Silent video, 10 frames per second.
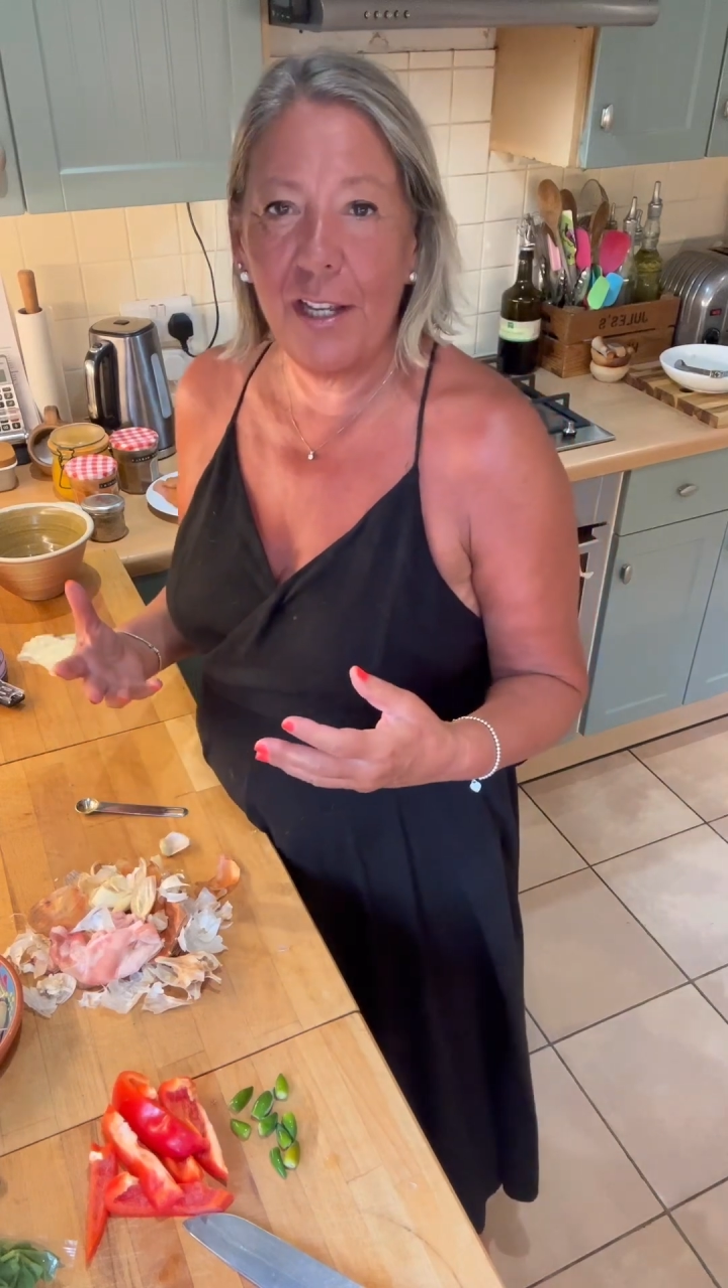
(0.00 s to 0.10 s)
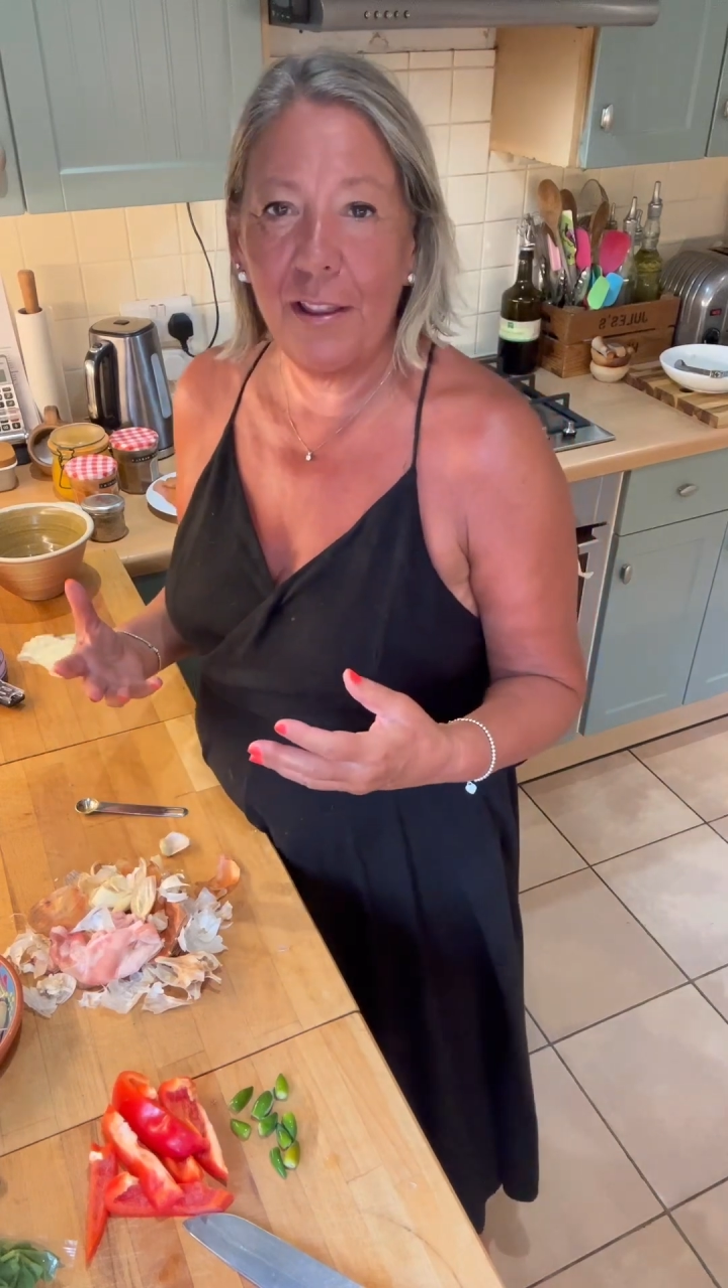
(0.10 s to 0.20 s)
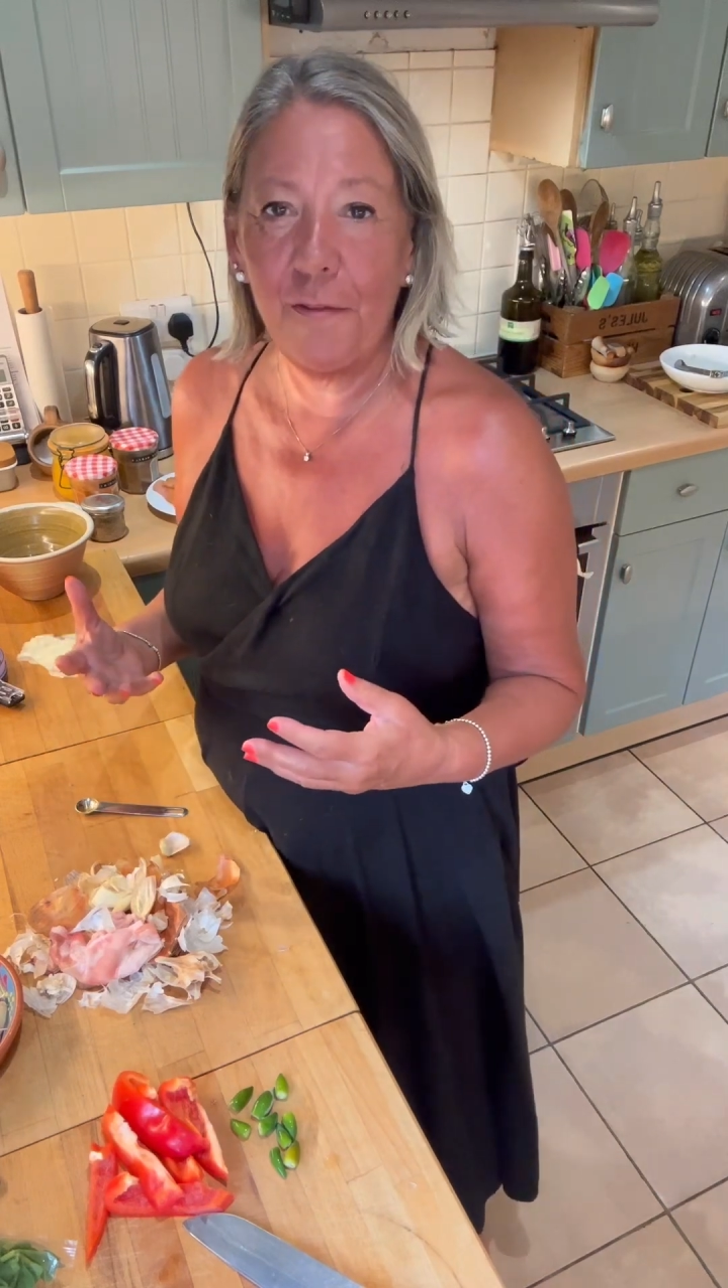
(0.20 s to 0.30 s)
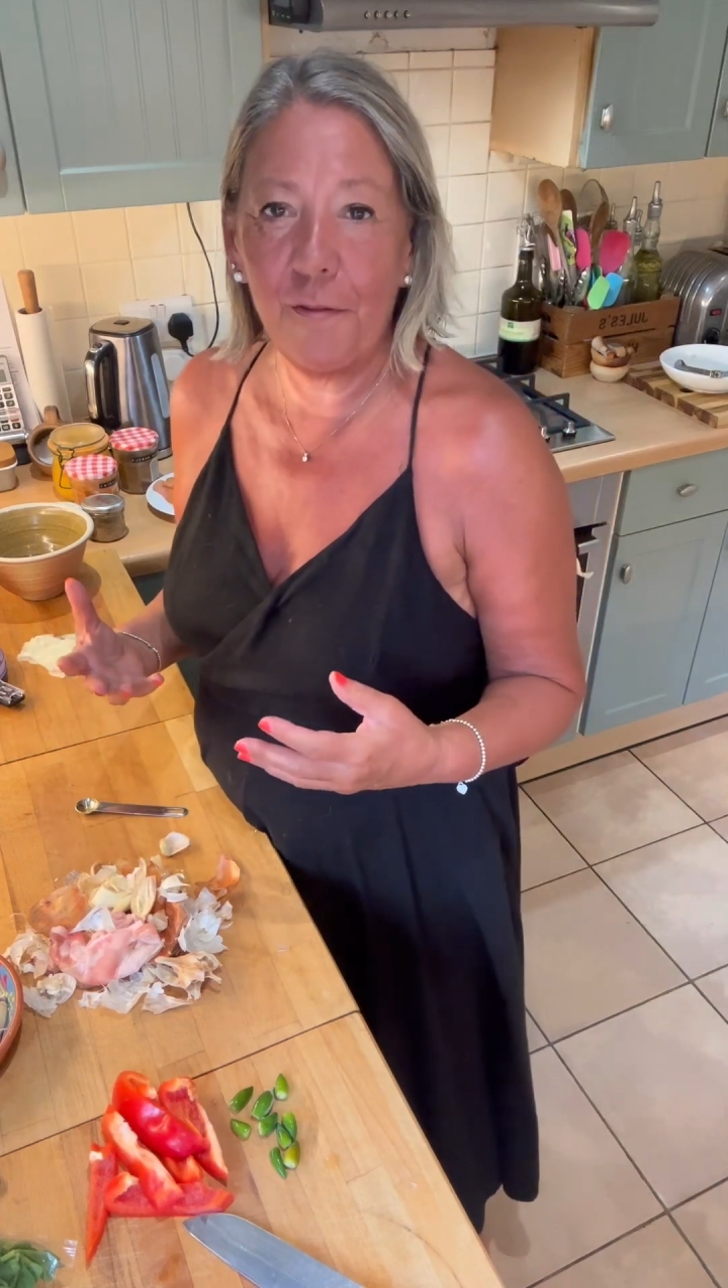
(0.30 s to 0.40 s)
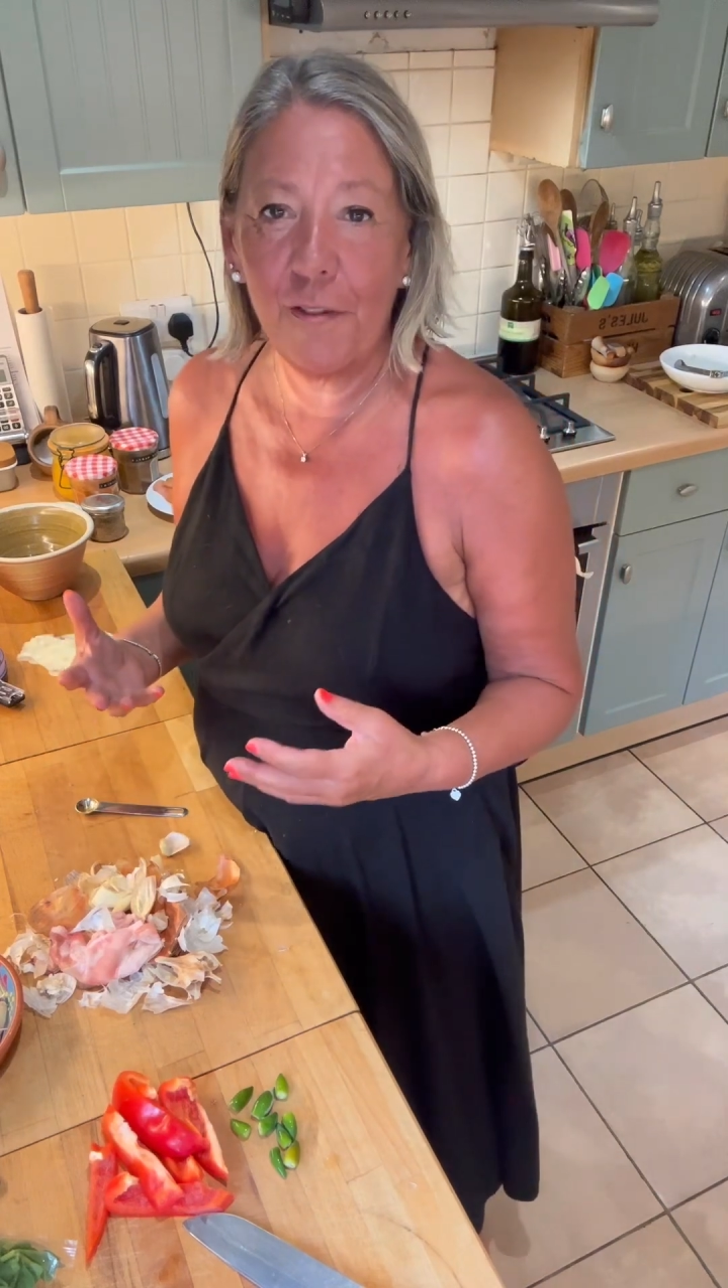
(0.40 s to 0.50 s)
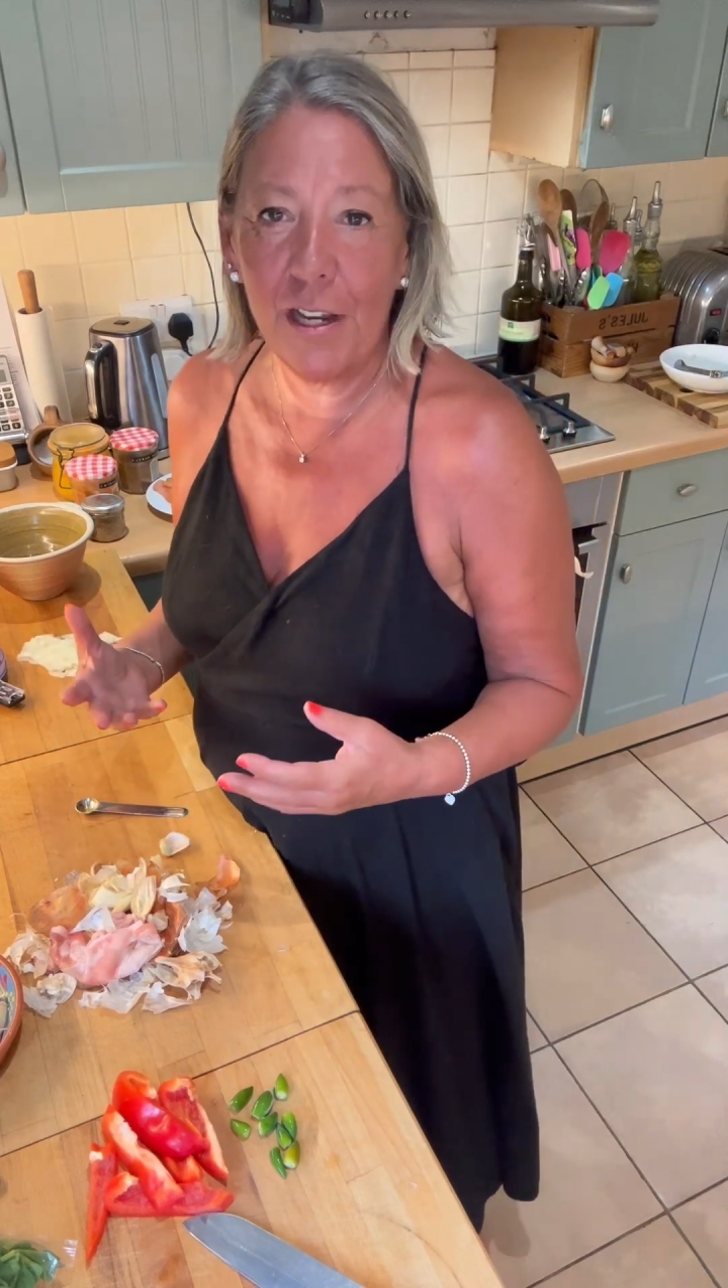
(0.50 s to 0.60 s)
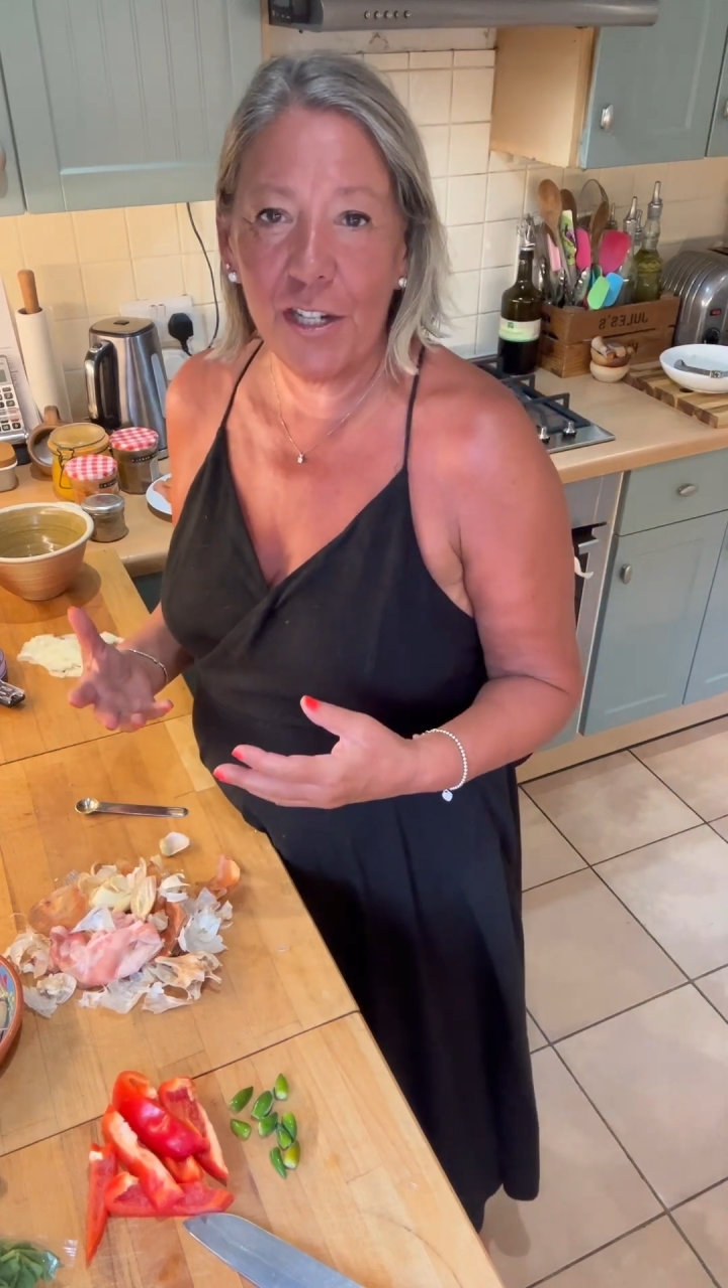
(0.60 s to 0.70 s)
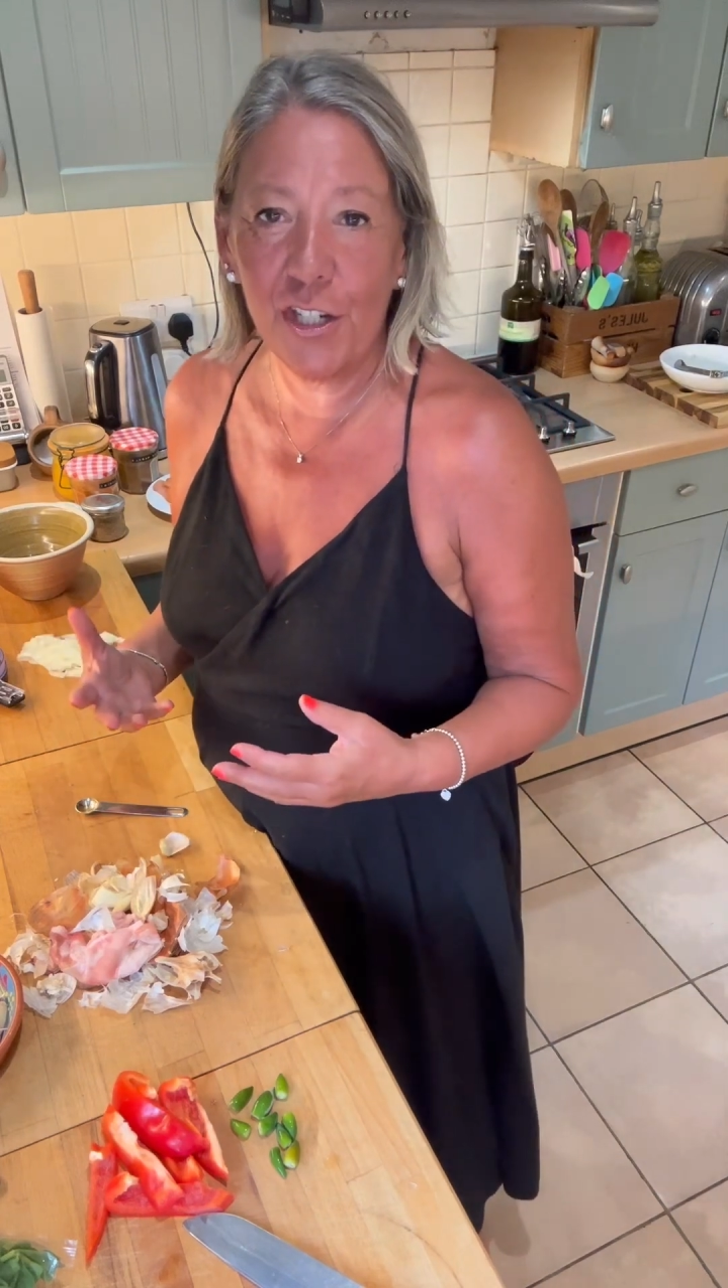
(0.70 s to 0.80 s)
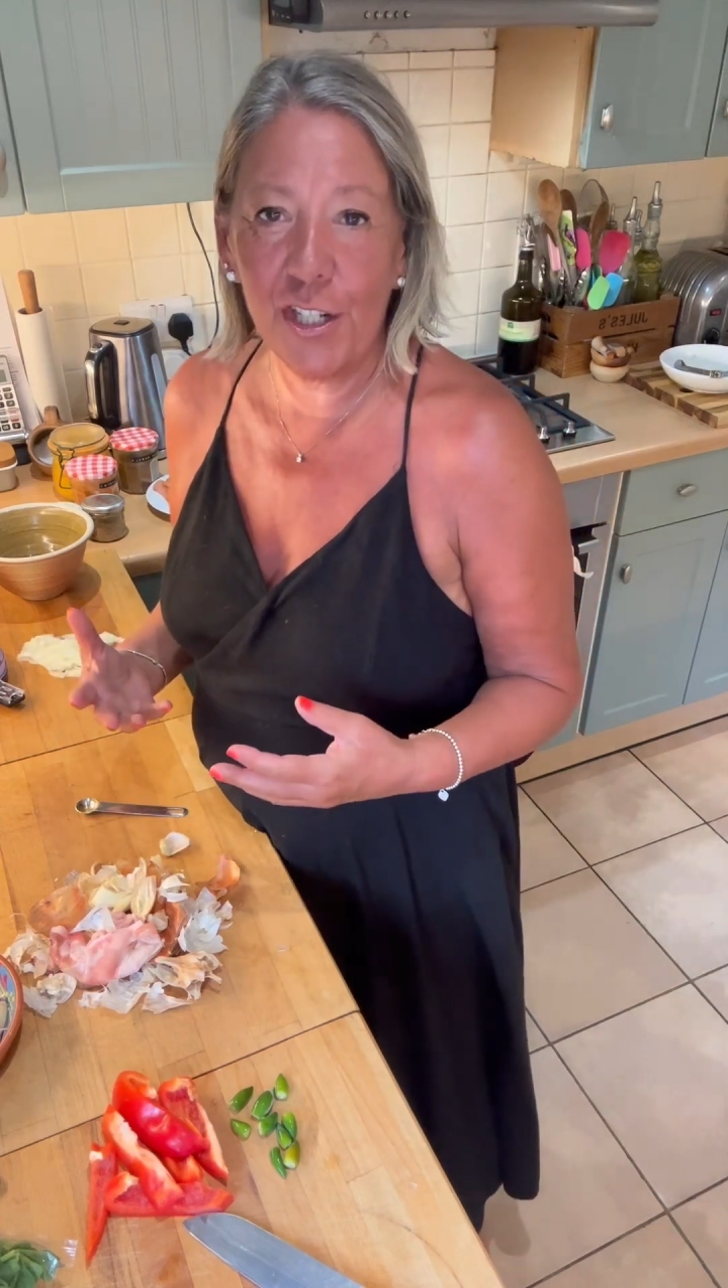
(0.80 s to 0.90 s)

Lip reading: in the fridge,